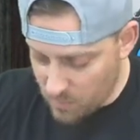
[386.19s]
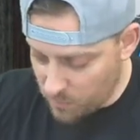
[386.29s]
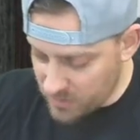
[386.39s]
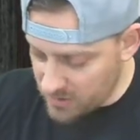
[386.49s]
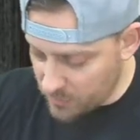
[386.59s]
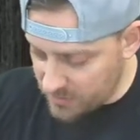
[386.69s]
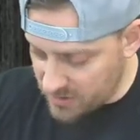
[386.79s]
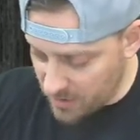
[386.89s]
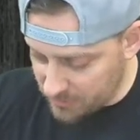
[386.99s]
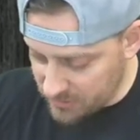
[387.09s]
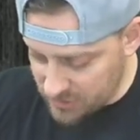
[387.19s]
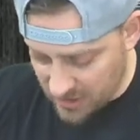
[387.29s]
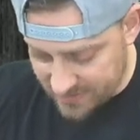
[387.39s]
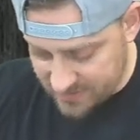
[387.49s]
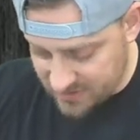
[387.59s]
We're going to go with a couple of
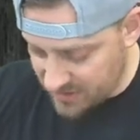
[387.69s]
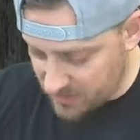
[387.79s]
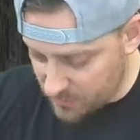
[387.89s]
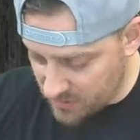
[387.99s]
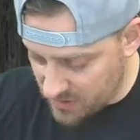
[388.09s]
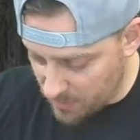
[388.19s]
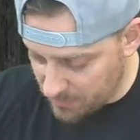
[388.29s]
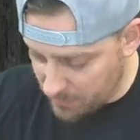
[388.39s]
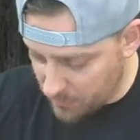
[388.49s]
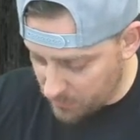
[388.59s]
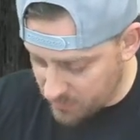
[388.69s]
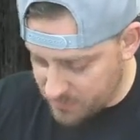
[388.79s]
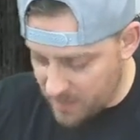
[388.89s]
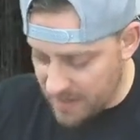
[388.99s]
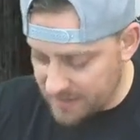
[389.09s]
giants here with a couple of bowlers
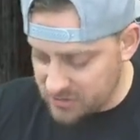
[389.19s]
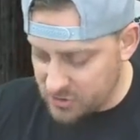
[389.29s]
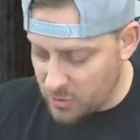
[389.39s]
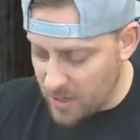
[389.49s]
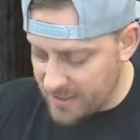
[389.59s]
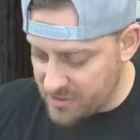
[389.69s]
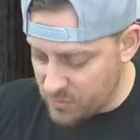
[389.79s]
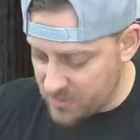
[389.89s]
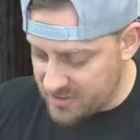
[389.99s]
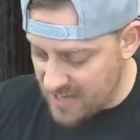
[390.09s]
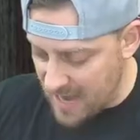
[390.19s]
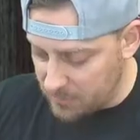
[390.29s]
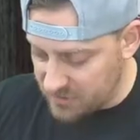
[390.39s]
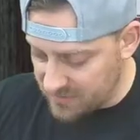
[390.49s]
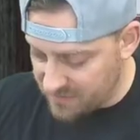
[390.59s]
behind, just trying to
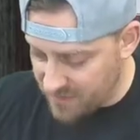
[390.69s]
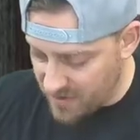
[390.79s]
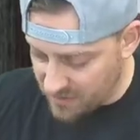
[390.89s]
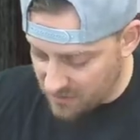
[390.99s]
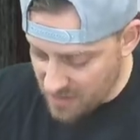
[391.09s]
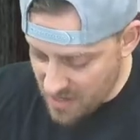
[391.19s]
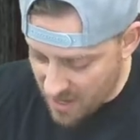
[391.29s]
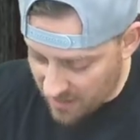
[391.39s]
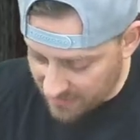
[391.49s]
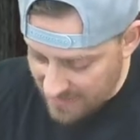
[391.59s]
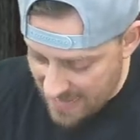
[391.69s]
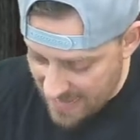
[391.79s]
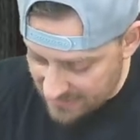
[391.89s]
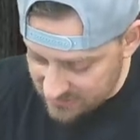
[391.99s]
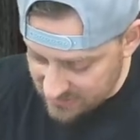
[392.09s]
establish a funnel. I'm going to
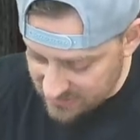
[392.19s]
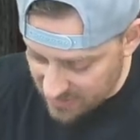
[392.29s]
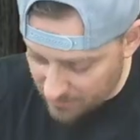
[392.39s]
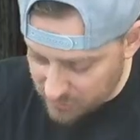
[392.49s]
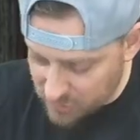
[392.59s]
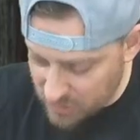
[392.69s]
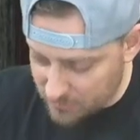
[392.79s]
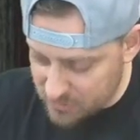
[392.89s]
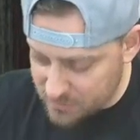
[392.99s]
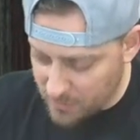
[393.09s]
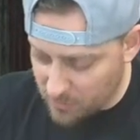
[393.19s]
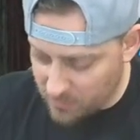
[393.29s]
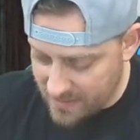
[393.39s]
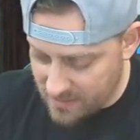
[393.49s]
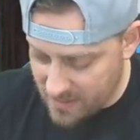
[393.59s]
actually set up a jump spell
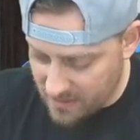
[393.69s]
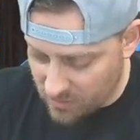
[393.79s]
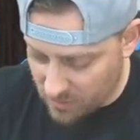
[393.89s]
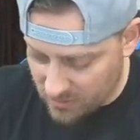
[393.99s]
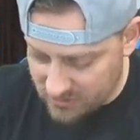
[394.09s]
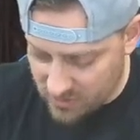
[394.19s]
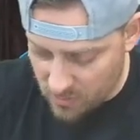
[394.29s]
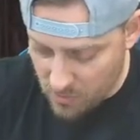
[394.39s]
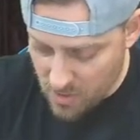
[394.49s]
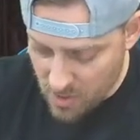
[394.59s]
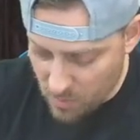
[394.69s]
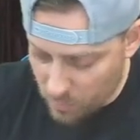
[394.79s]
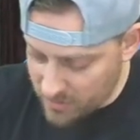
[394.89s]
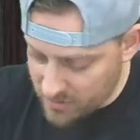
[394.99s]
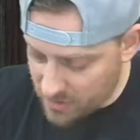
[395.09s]
right there also.
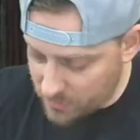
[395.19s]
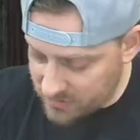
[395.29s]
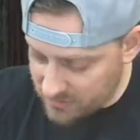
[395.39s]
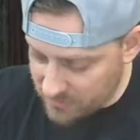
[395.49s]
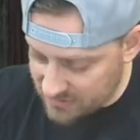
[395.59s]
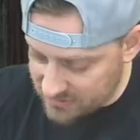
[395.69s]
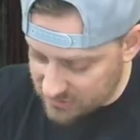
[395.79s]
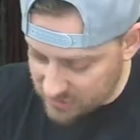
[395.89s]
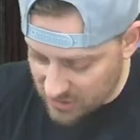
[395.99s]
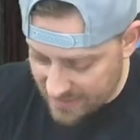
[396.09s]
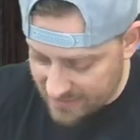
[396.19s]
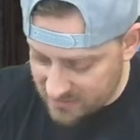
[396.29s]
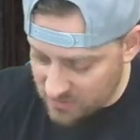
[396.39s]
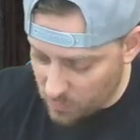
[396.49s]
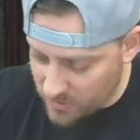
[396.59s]
We're going to go with the rest of the
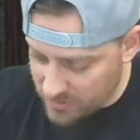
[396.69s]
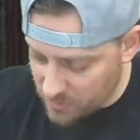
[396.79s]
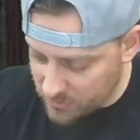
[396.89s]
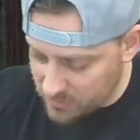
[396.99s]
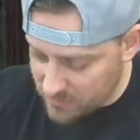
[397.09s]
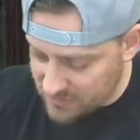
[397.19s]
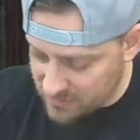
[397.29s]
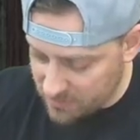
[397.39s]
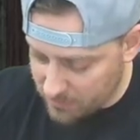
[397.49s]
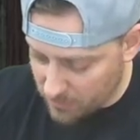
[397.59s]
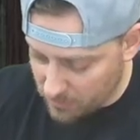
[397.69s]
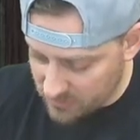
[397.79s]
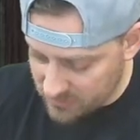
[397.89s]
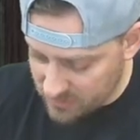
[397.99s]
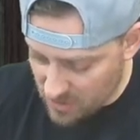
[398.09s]
giants. We're going to go with the rest of the
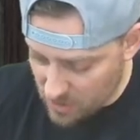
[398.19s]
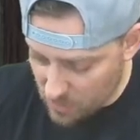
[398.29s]
bowlers.